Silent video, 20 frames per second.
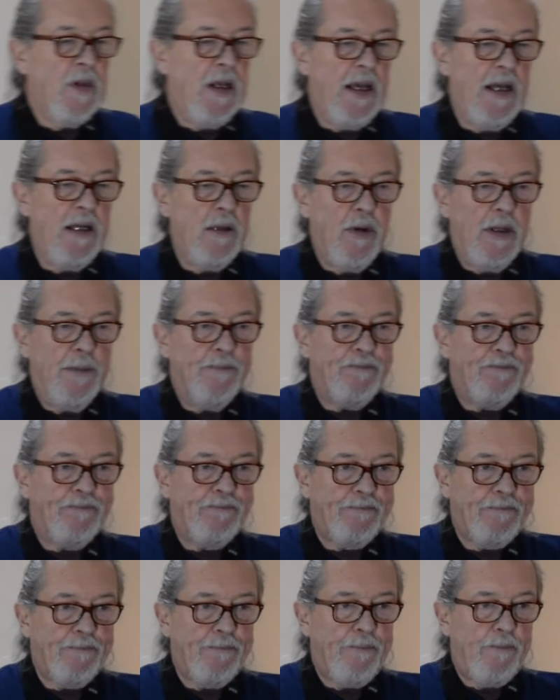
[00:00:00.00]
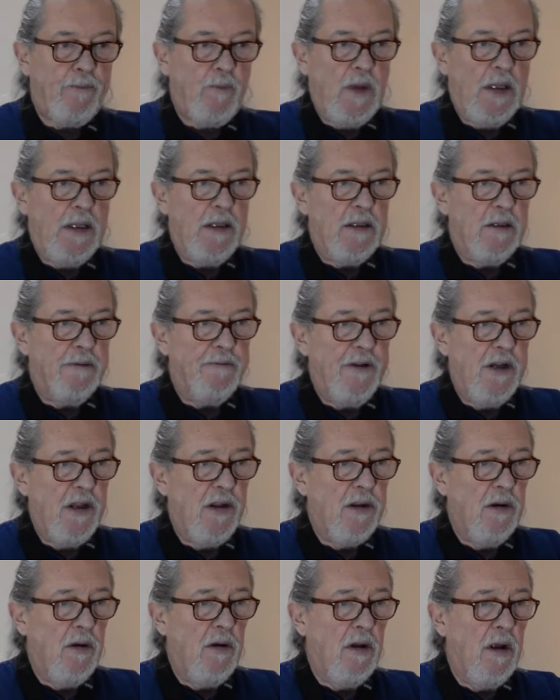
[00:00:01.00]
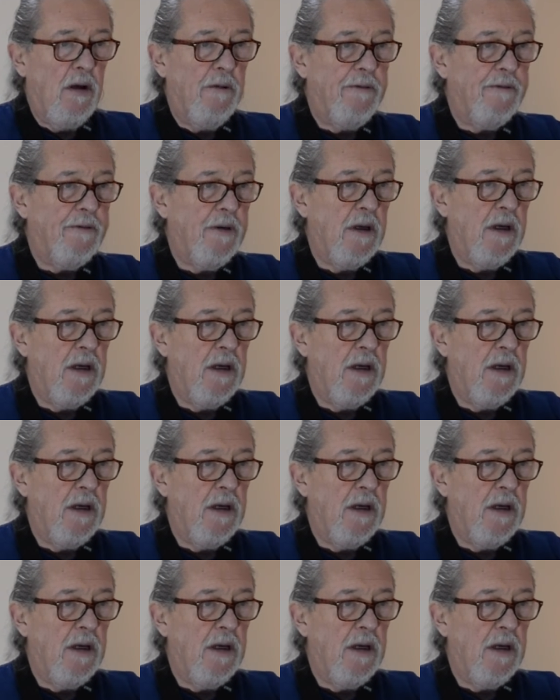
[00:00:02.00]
Anyway, to finish it all off,